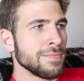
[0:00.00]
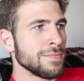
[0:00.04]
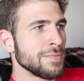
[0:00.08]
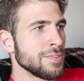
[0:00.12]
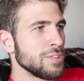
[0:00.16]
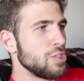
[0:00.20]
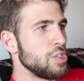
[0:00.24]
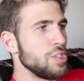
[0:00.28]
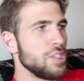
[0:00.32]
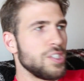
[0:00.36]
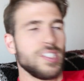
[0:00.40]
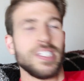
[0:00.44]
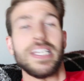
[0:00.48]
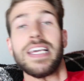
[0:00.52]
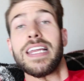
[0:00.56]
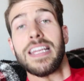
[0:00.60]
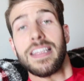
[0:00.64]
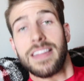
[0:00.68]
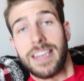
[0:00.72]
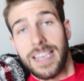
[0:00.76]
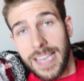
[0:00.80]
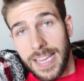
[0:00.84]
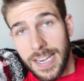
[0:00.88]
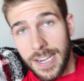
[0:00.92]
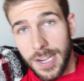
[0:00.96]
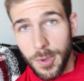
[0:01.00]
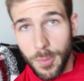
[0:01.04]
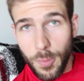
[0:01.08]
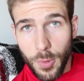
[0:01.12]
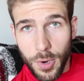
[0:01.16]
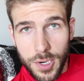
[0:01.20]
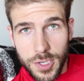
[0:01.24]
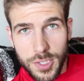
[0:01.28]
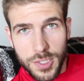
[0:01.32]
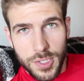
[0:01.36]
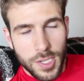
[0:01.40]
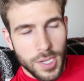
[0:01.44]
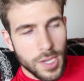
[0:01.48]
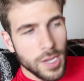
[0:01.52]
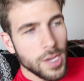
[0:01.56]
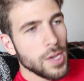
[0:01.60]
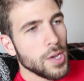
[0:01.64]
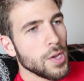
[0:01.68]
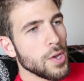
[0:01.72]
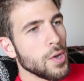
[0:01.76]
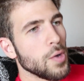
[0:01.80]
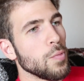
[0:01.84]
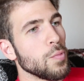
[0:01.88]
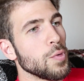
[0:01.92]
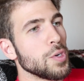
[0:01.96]
should see anything get any worse,
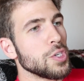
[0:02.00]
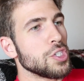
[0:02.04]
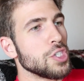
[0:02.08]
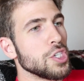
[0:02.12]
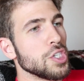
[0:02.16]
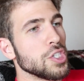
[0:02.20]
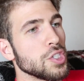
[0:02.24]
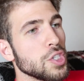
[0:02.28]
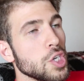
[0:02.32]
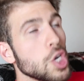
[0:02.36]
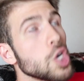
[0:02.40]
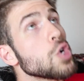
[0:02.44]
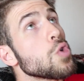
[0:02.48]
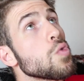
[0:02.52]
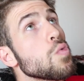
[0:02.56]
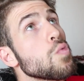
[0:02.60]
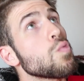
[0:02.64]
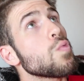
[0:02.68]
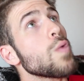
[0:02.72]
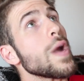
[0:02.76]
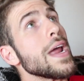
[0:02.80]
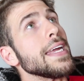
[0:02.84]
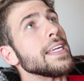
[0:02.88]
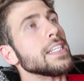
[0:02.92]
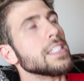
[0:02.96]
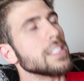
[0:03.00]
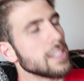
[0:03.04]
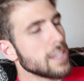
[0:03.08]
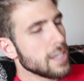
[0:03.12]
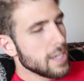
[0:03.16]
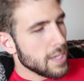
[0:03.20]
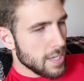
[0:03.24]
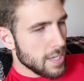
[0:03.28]
which is great.